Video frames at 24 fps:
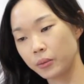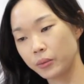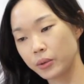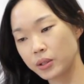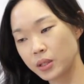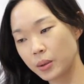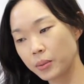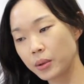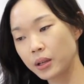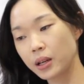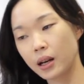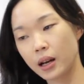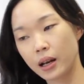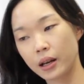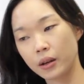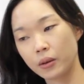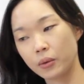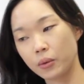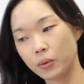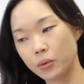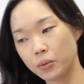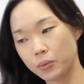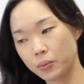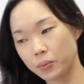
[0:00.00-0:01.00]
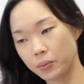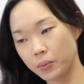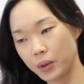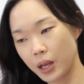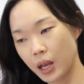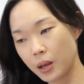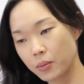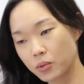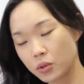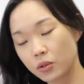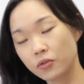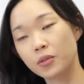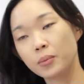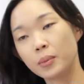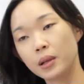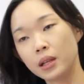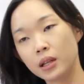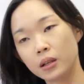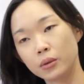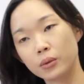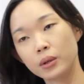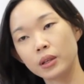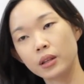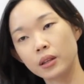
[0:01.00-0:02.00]
something that I became so
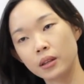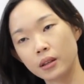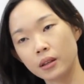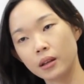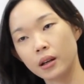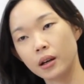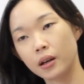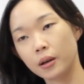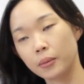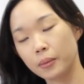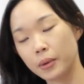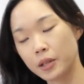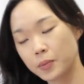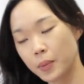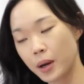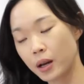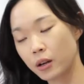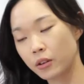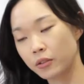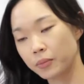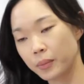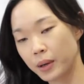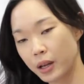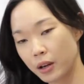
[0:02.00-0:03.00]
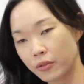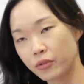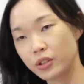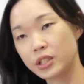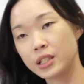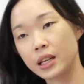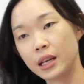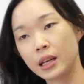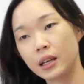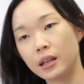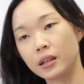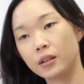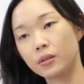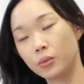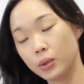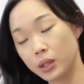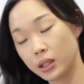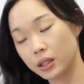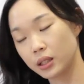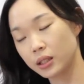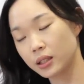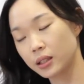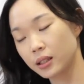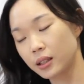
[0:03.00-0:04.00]
familiar with as part of my everyday
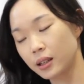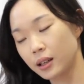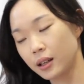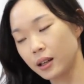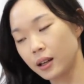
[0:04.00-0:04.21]
work.